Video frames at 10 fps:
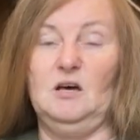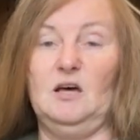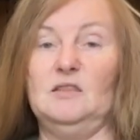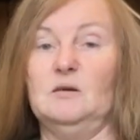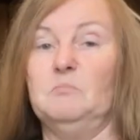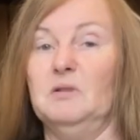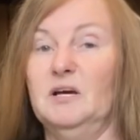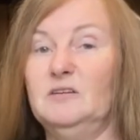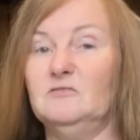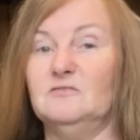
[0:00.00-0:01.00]
And the
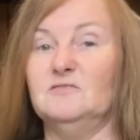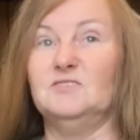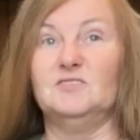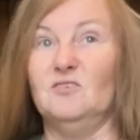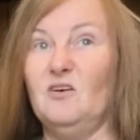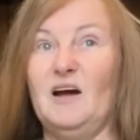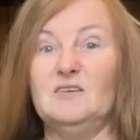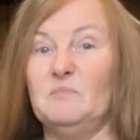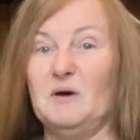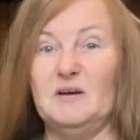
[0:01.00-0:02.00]
planter still had
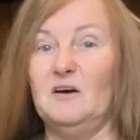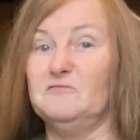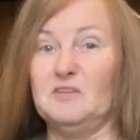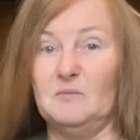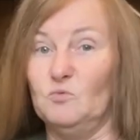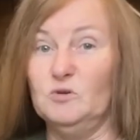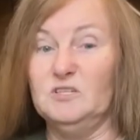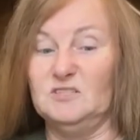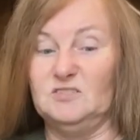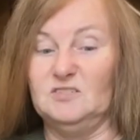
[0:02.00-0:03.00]
to pay off that
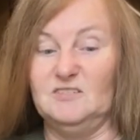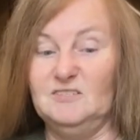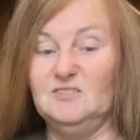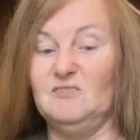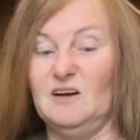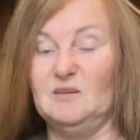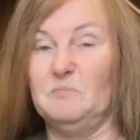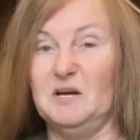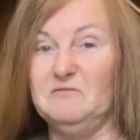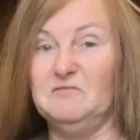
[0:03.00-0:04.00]
mortgage. He still had to
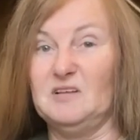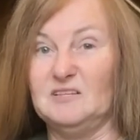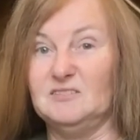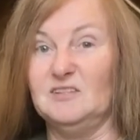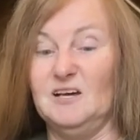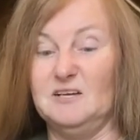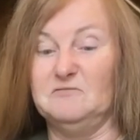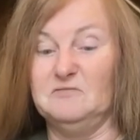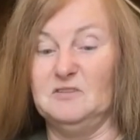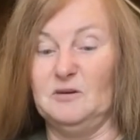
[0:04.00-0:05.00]
pay for that slave
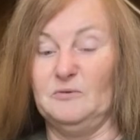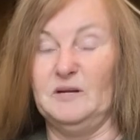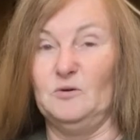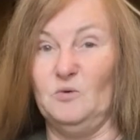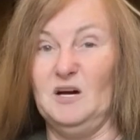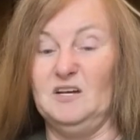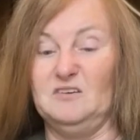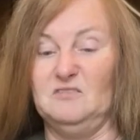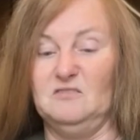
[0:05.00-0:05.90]
that ran away.